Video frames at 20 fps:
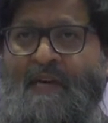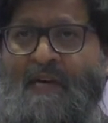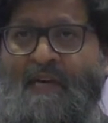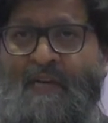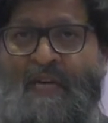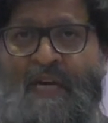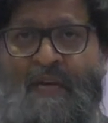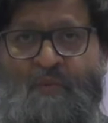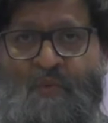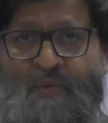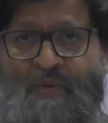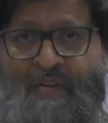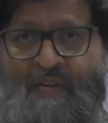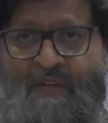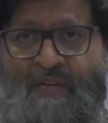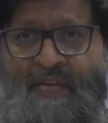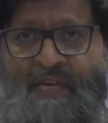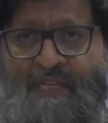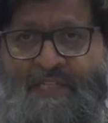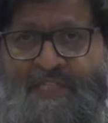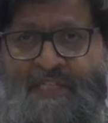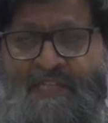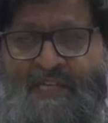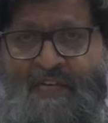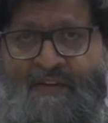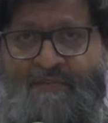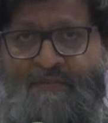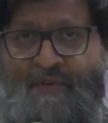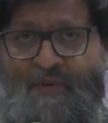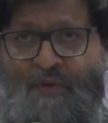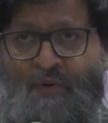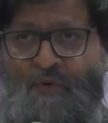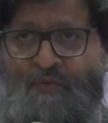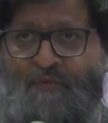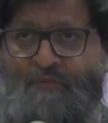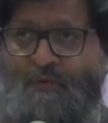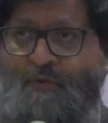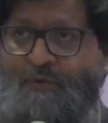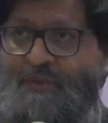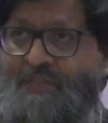And we actually have no
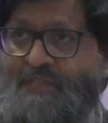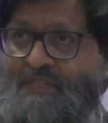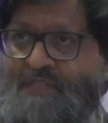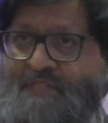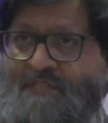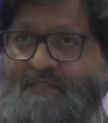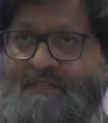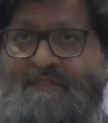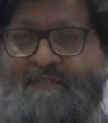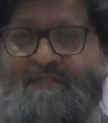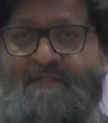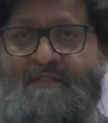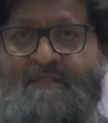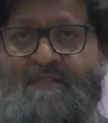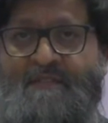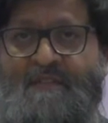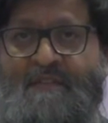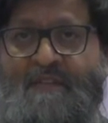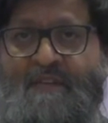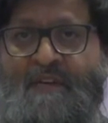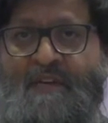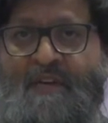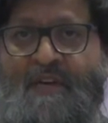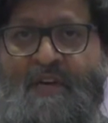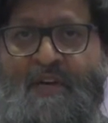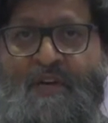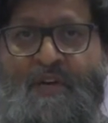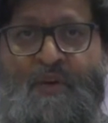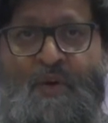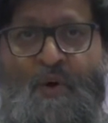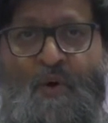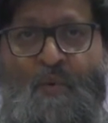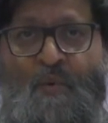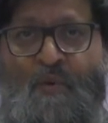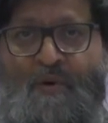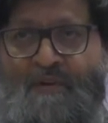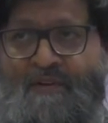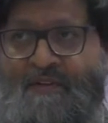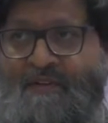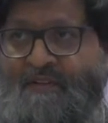voice. No
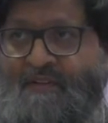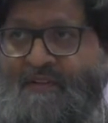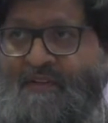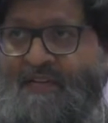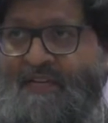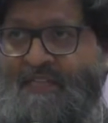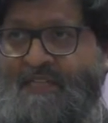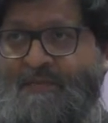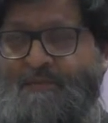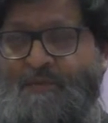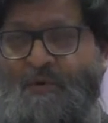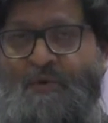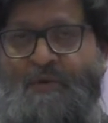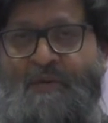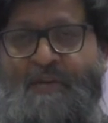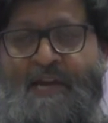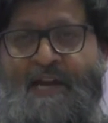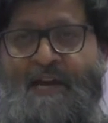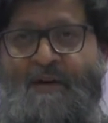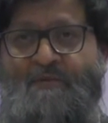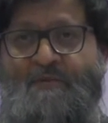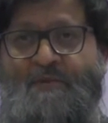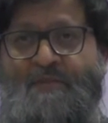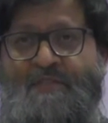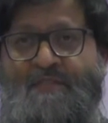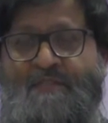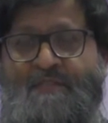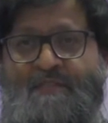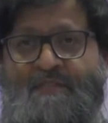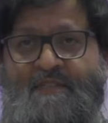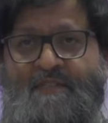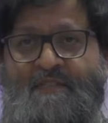one has spoken out